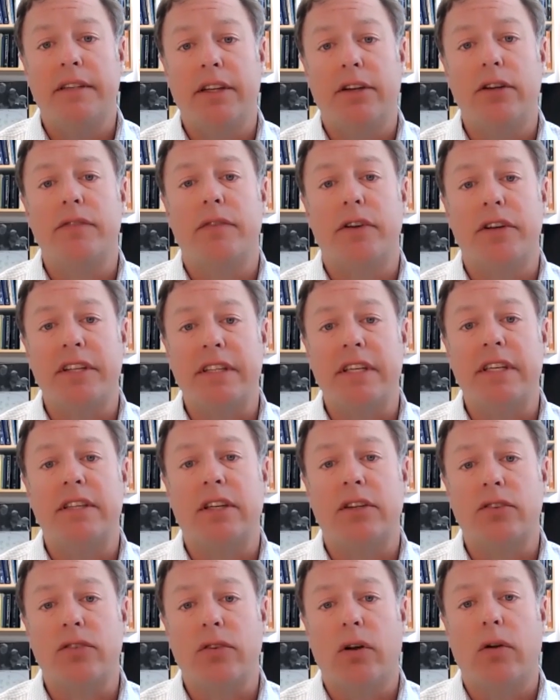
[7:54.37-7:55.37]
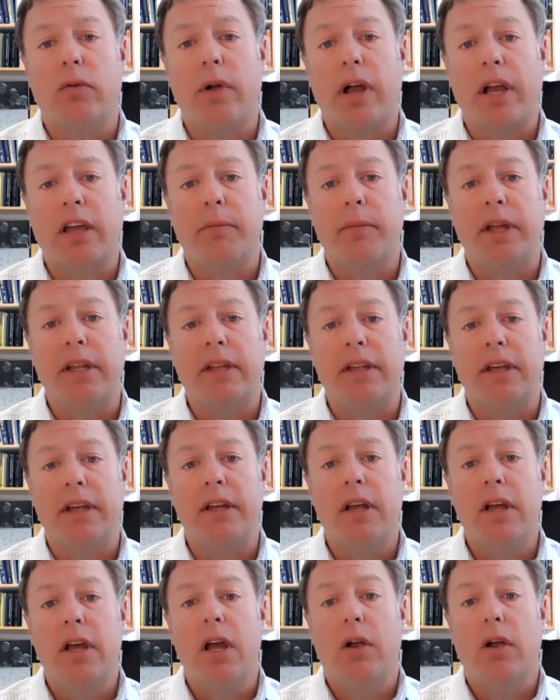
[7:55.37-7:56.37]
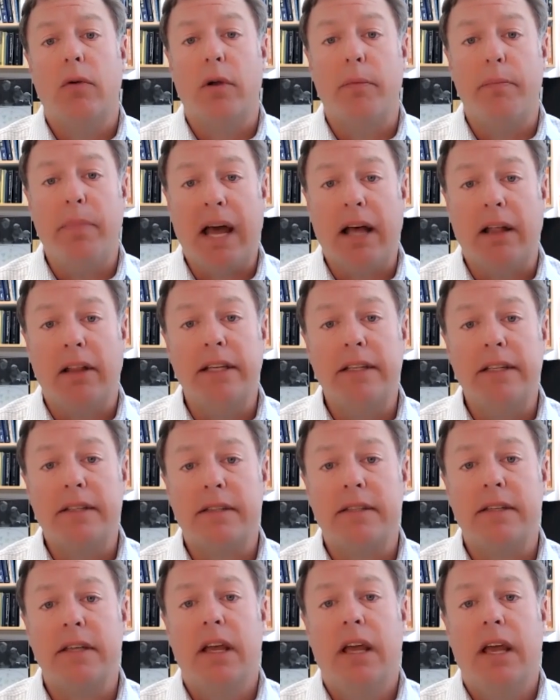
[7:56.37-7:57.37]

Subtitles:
Centers for Disease Control recommended repellents.